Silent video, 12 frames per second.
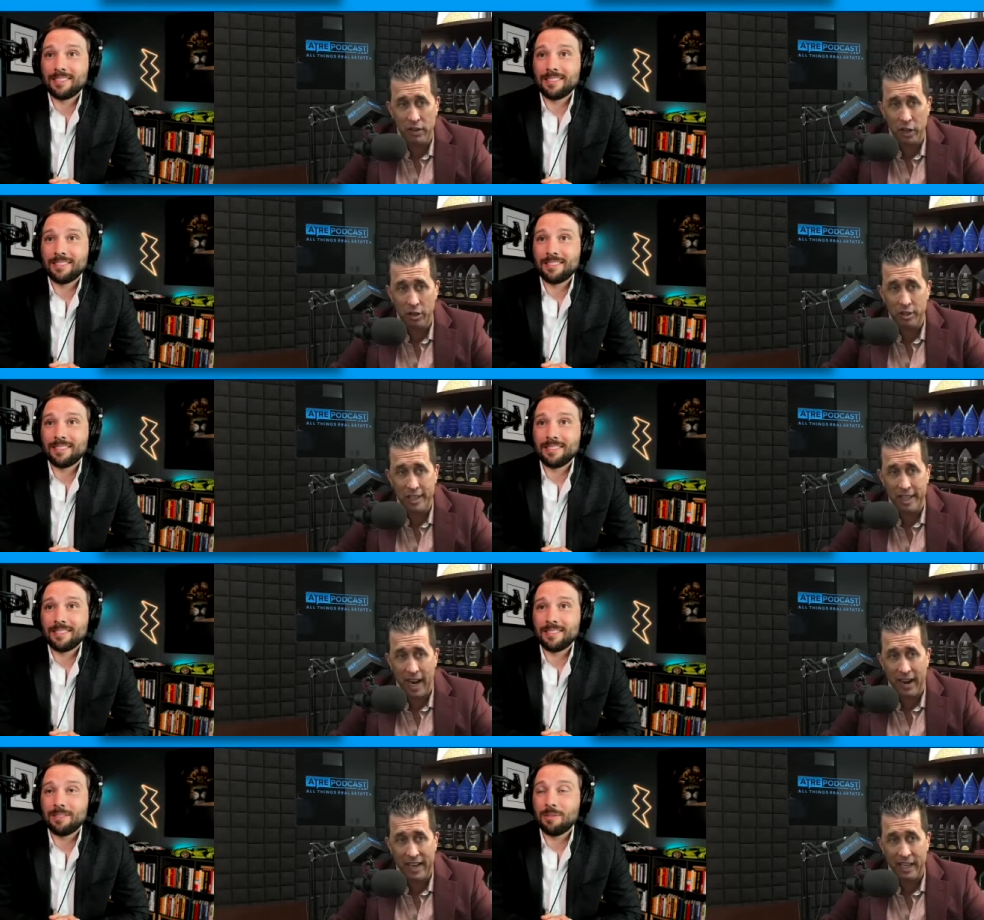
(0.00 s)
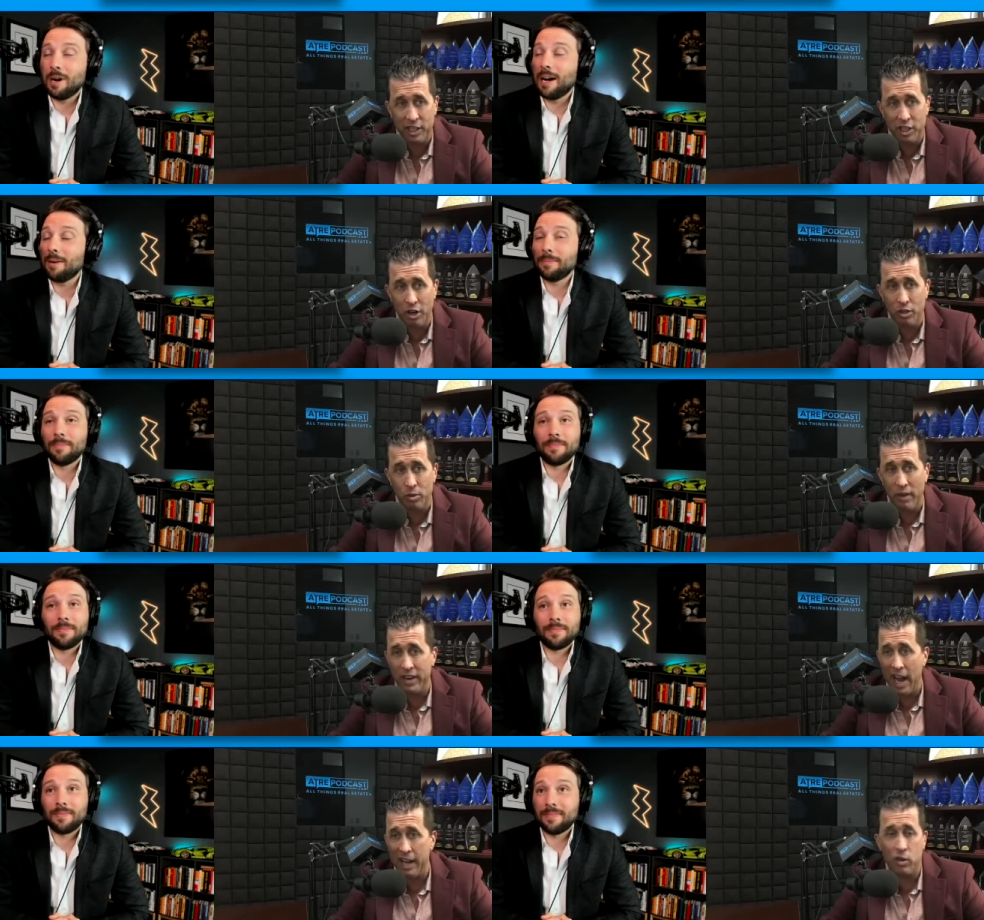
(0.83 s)
Speaker 1: views, and then I wow. get shows where I've
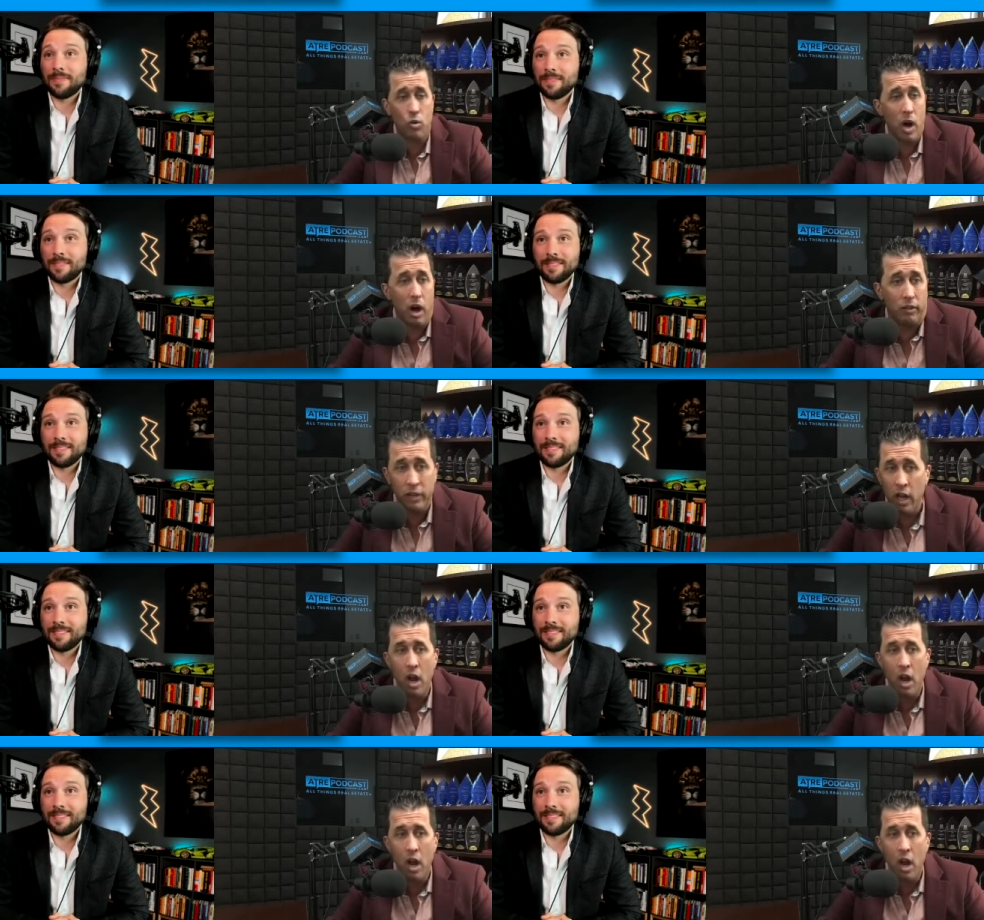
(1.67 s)
got twelve.